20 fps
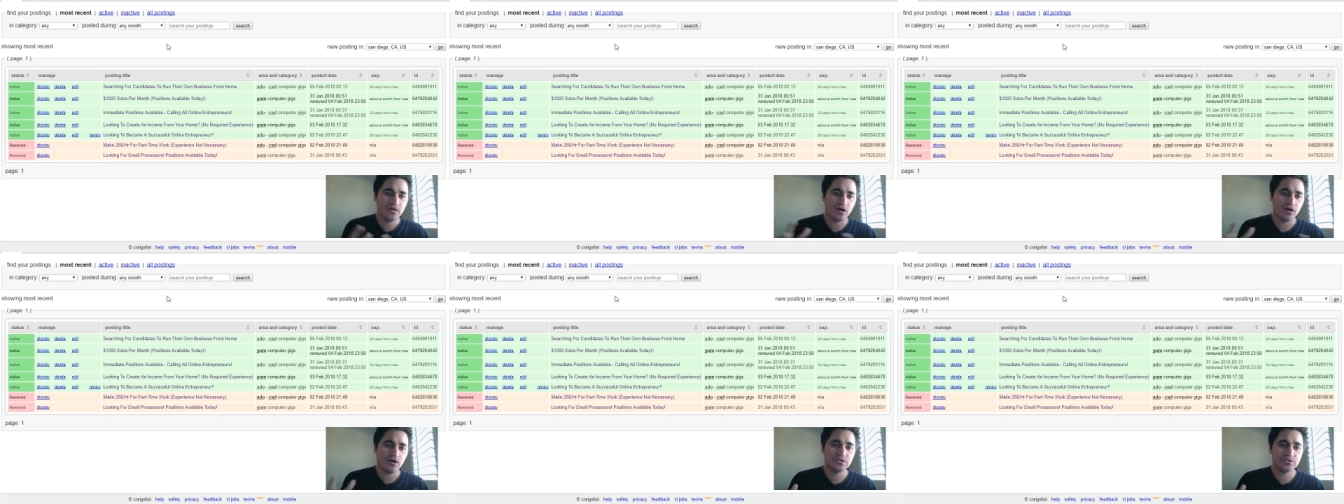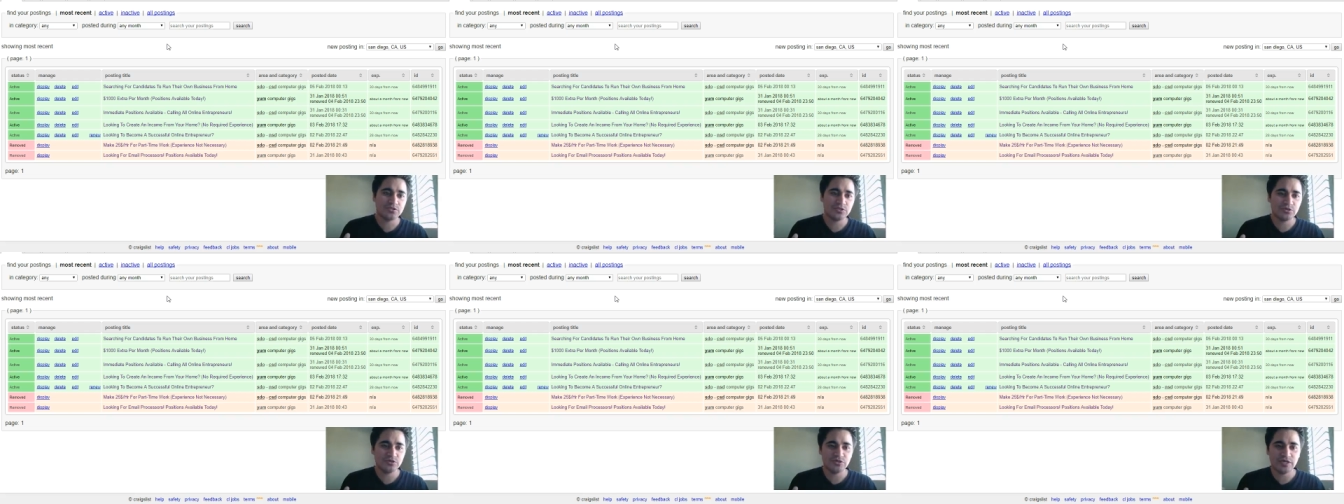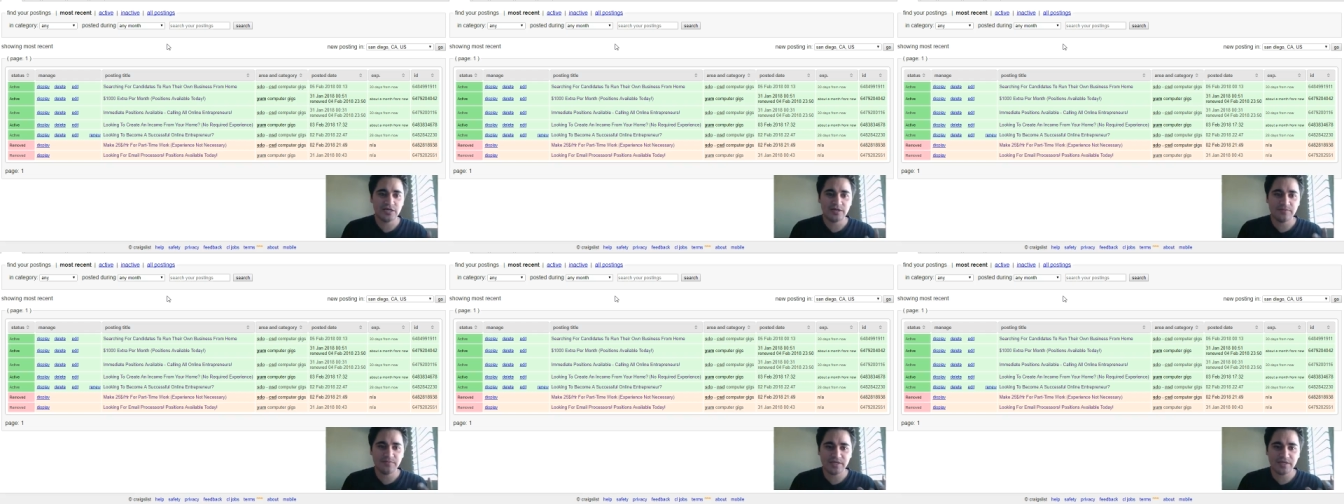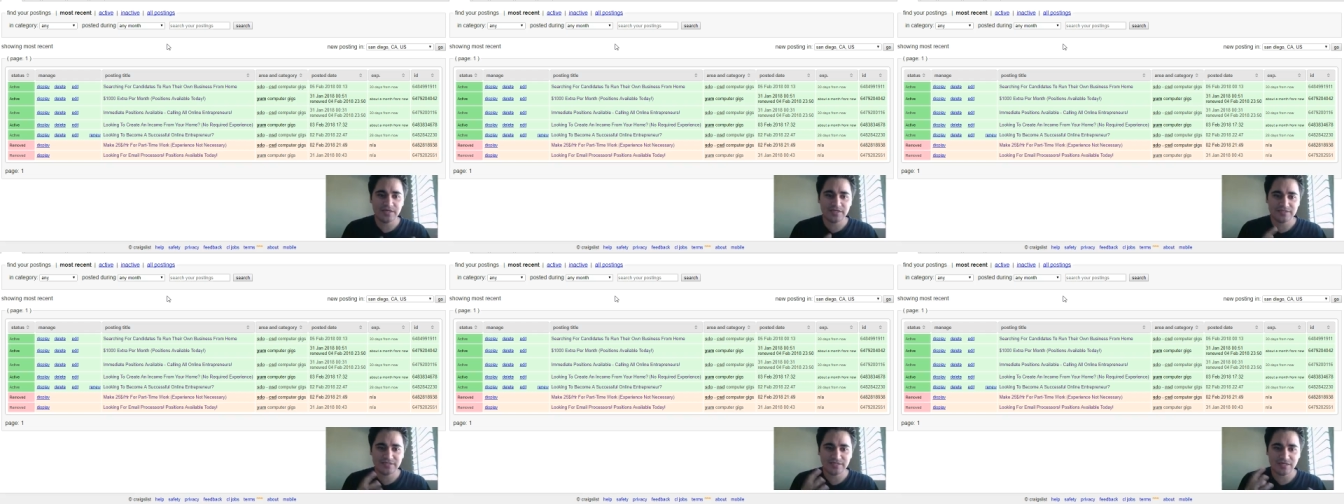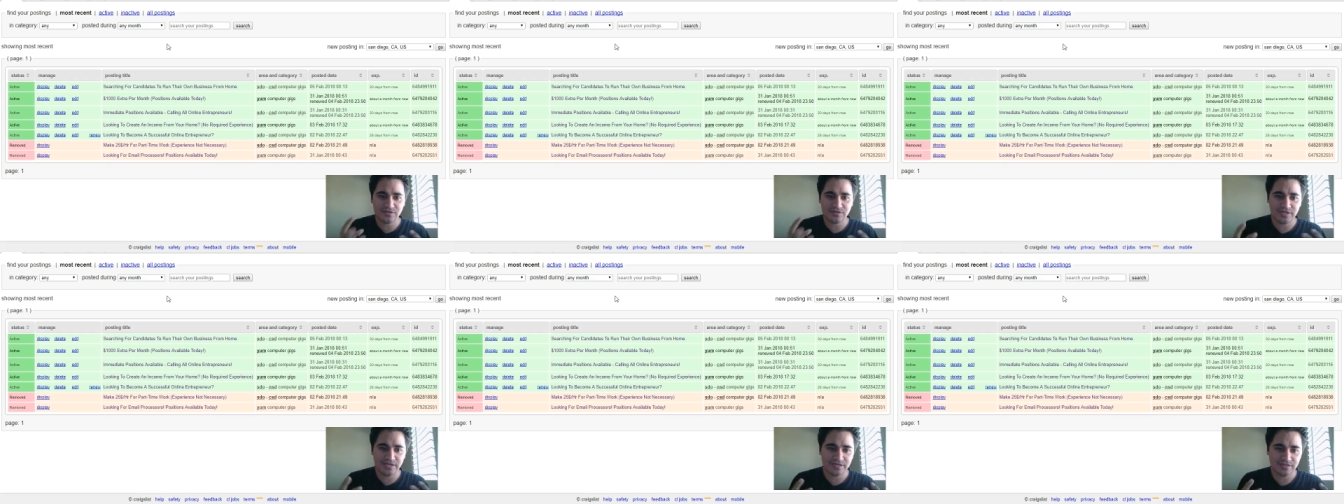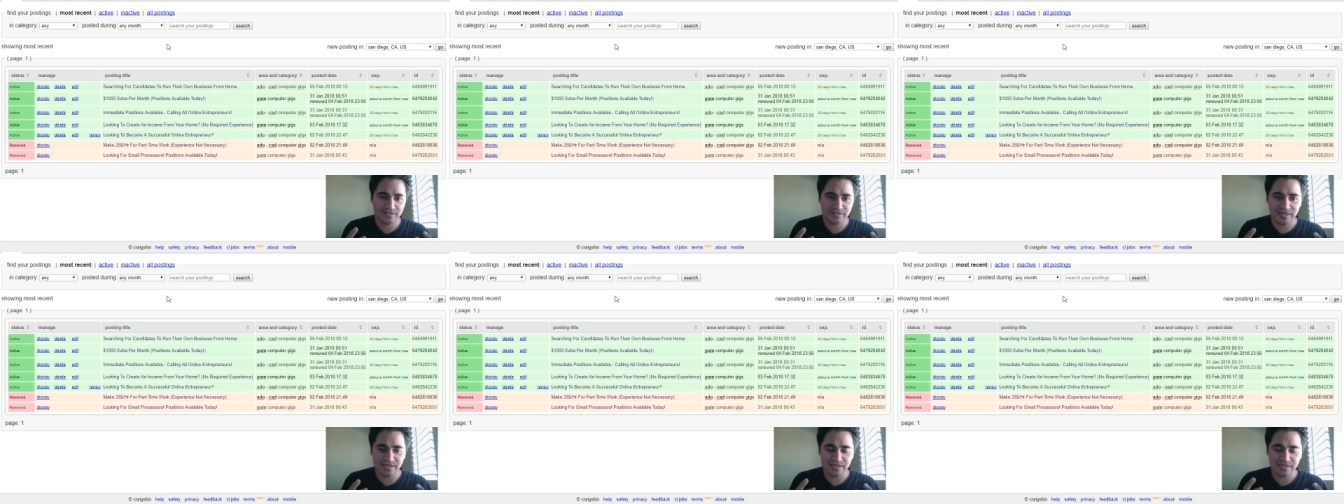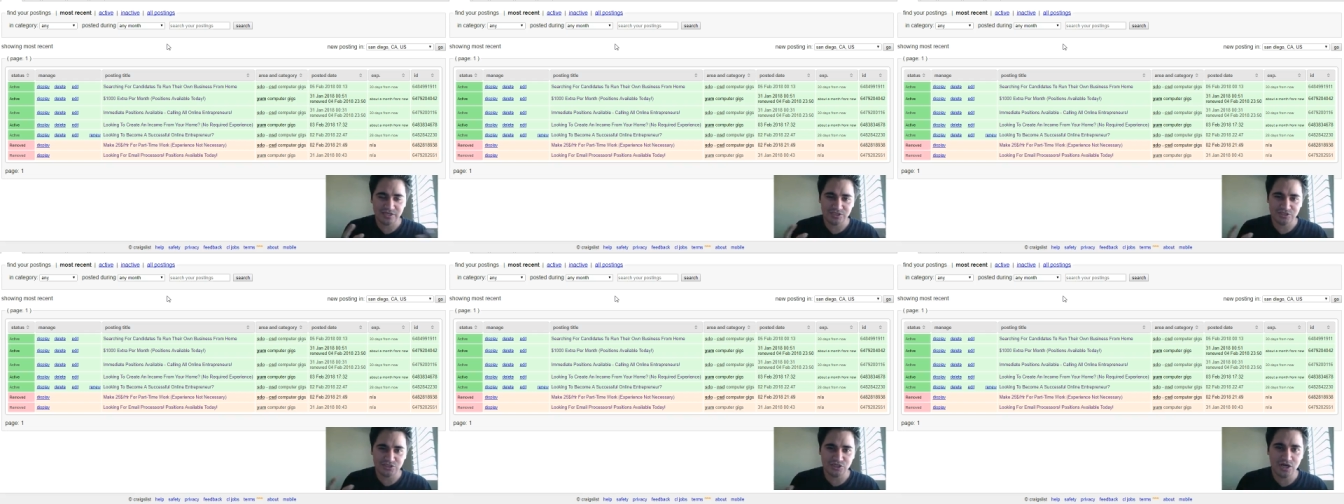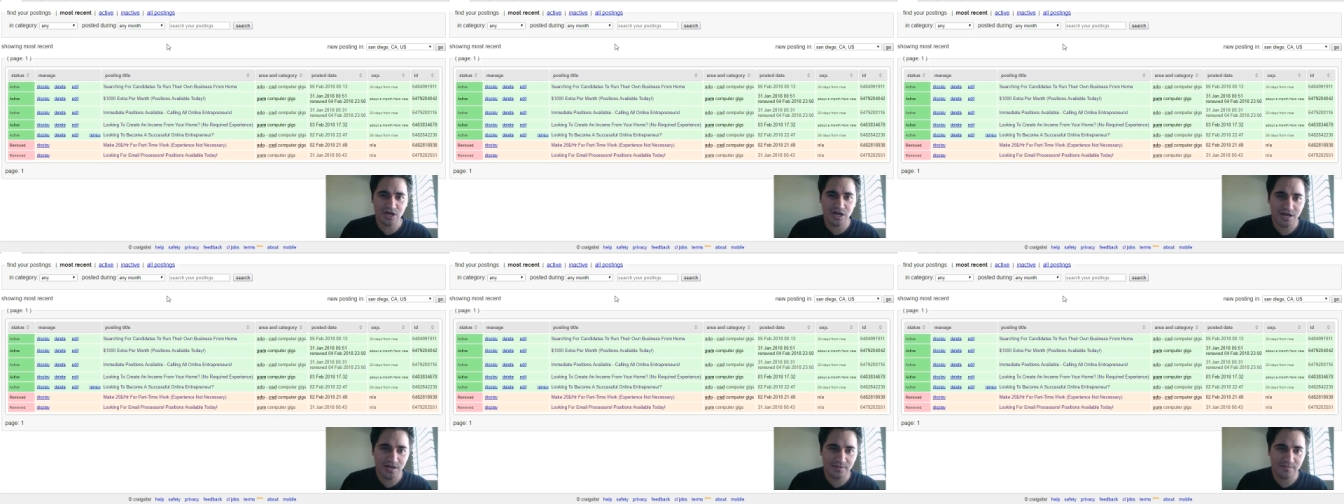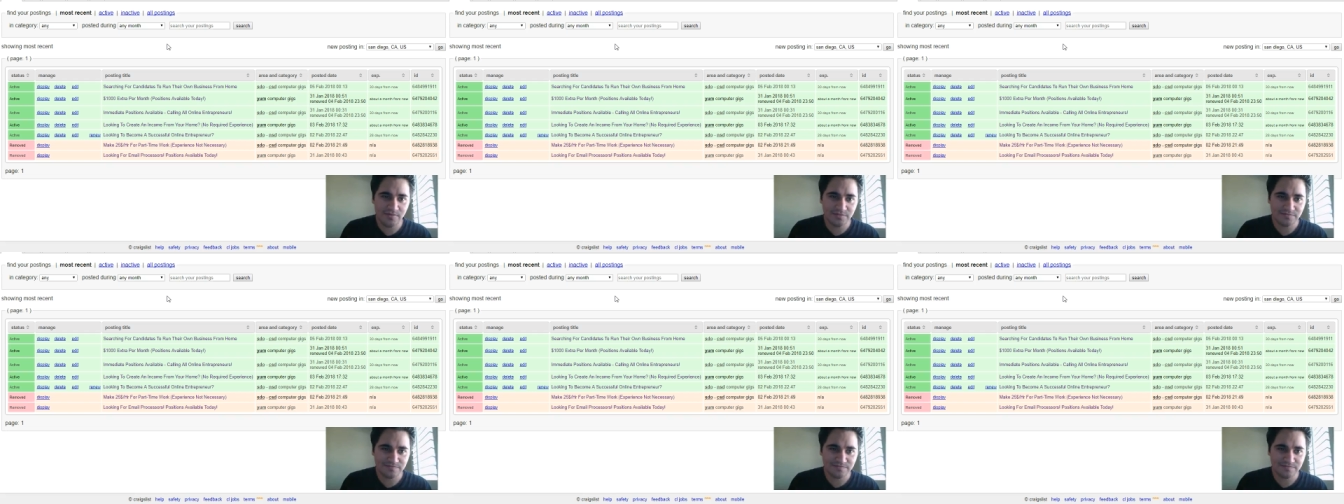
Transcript: Also, you got to make it sound like a job.